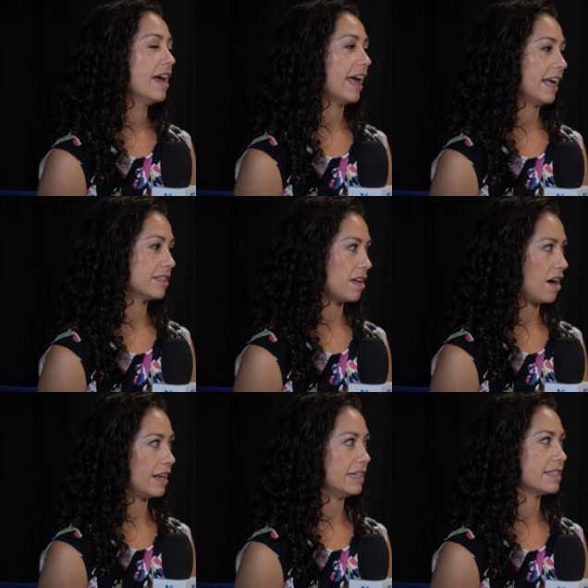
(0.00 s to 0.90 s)

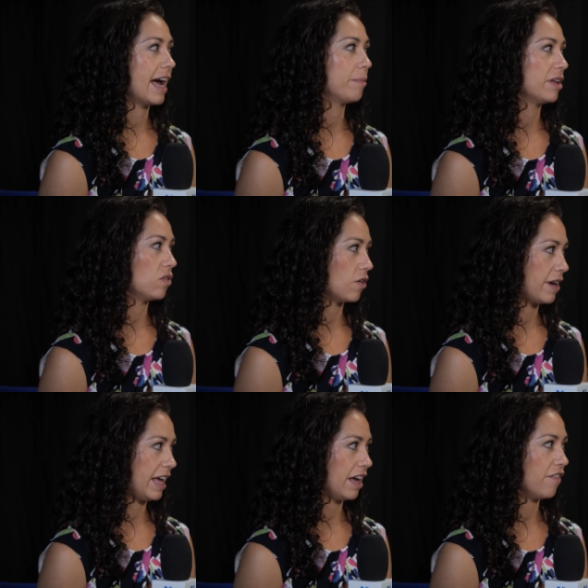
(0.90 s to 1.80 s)
hands-on and timely
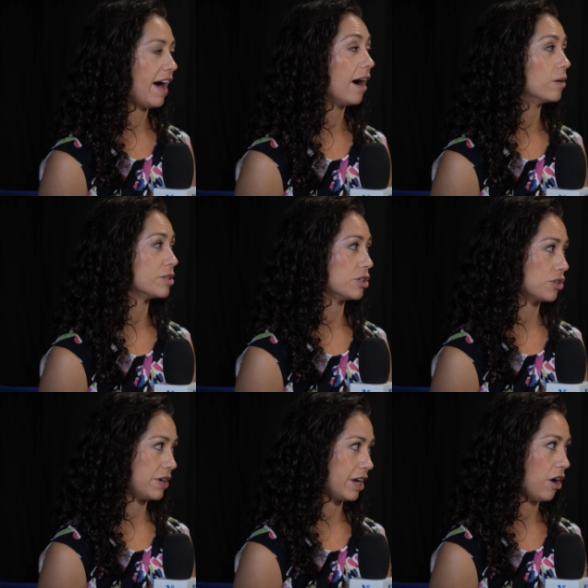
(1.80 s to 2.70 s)
learning of how to
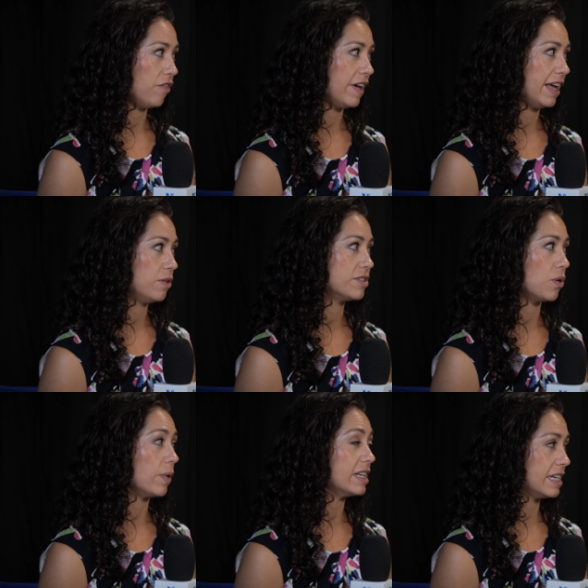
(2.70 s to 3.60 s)
treat COVID.
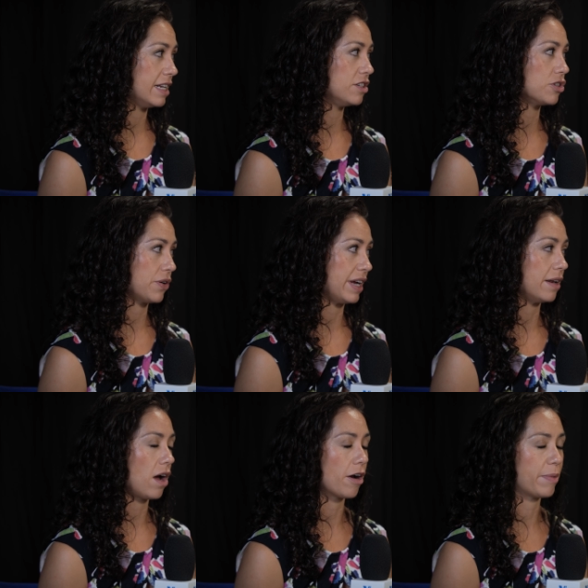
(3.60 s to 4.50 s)
So we did
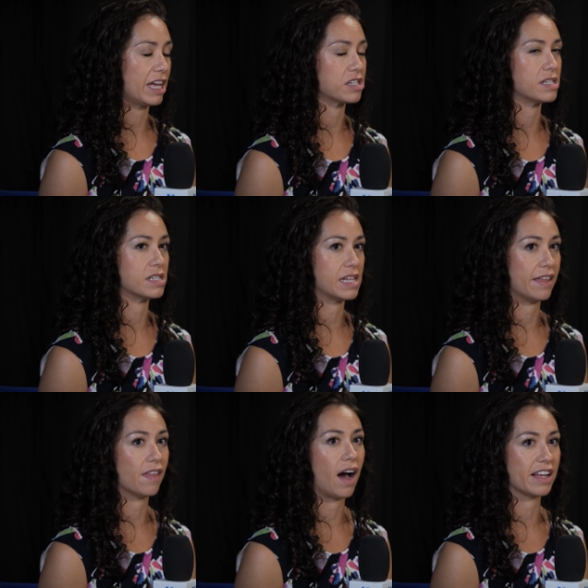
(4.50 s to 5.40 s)
treat our patients
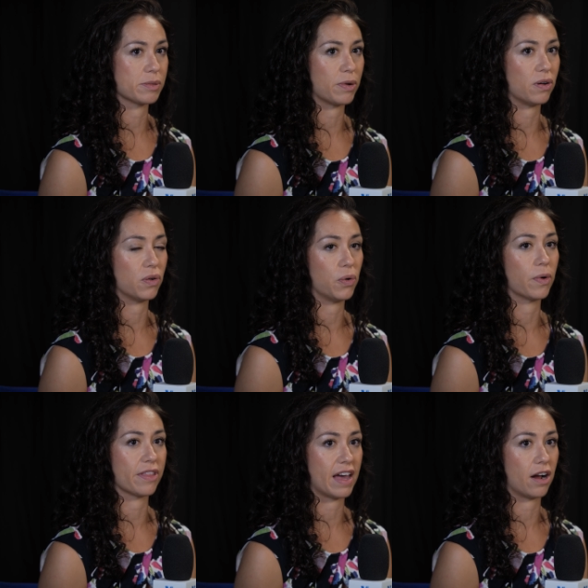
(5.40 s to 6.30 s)
in the hospital who
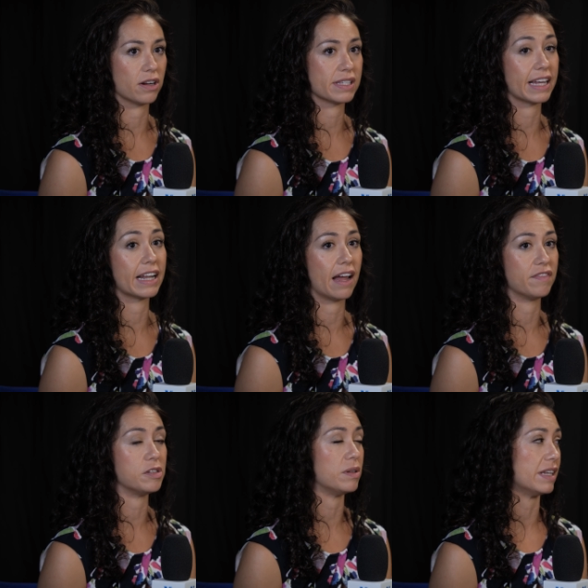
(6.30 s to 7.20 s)
were there sick
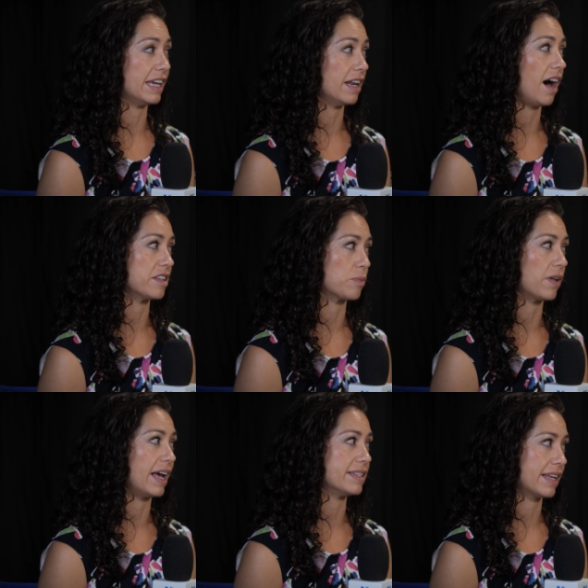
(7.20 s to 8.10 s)
enough to need
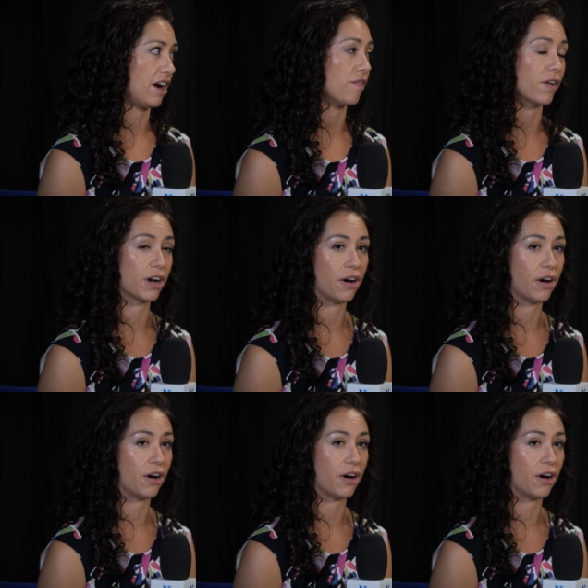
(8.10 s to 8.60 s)
hospitalized care for